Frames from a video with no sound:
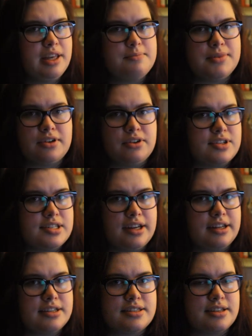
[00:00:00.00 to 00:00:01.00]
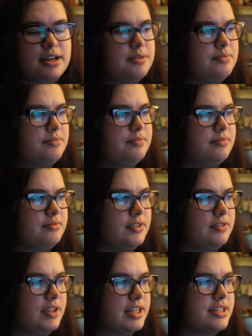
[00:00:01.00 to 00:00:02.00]
computer is not going to stop
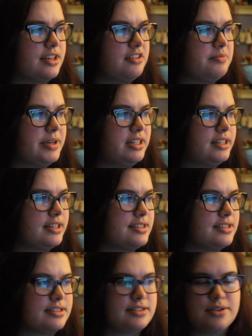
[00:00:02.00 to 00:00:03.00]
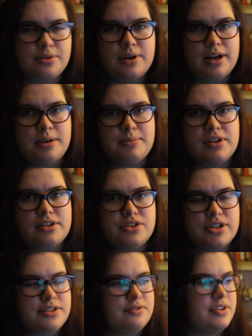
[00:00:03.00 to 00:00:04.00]
reflecting off my glasses, so I
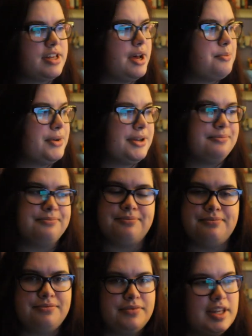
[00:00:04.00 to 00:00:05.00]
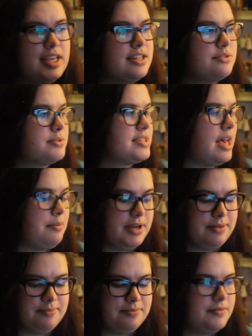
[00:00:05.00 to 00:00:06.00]
apologize for that, but it's what's
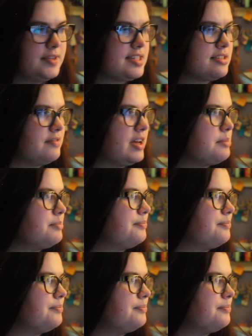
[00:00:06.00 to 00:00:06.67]
happening. It's the vibe.